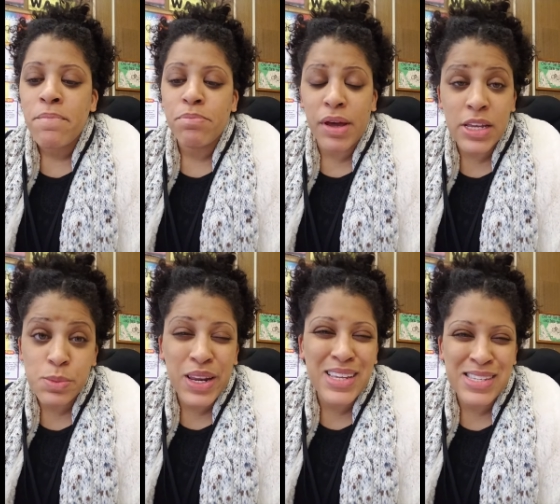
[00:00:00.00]
My
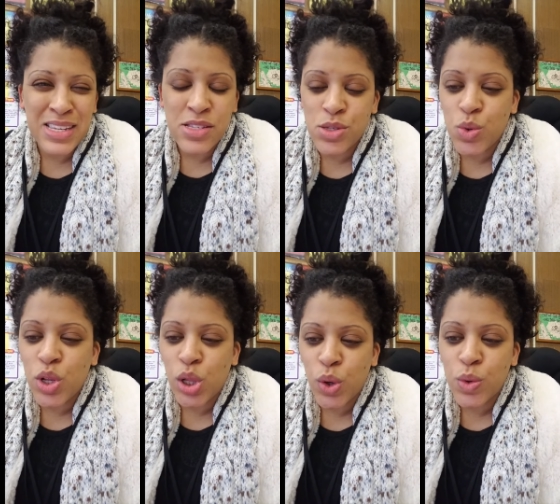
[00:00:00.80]
husband has his
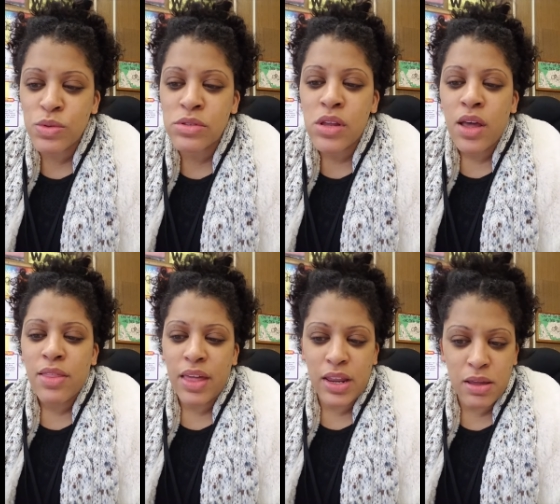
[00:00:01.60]
student loans
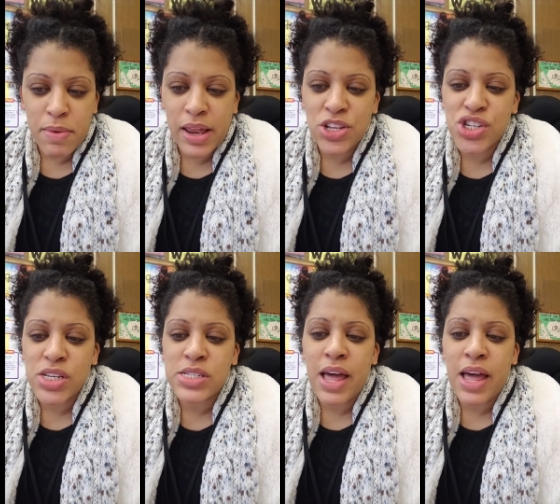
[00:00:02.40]
that he manages.